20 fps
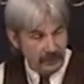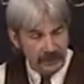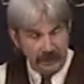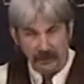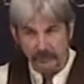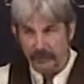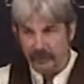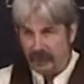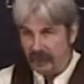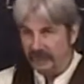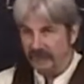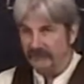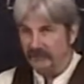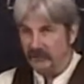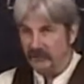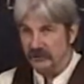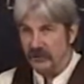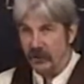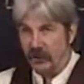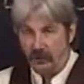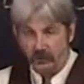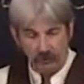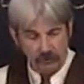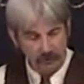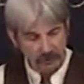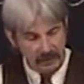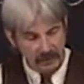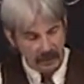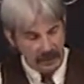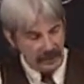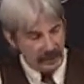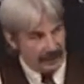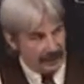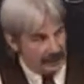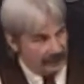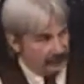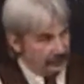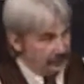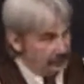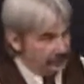uh, Potiphar's home
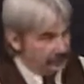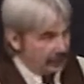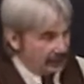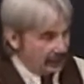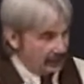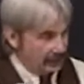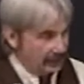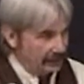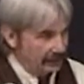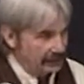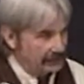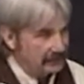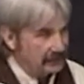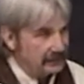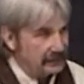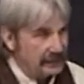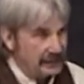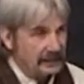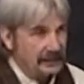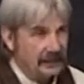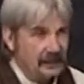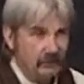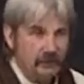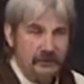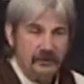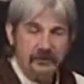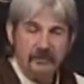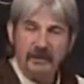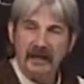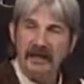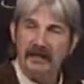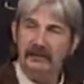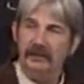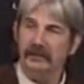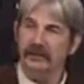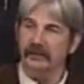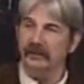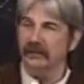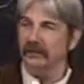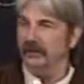and, and in dealing with the
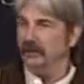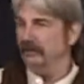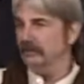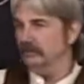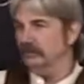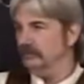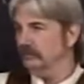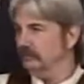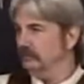baker and the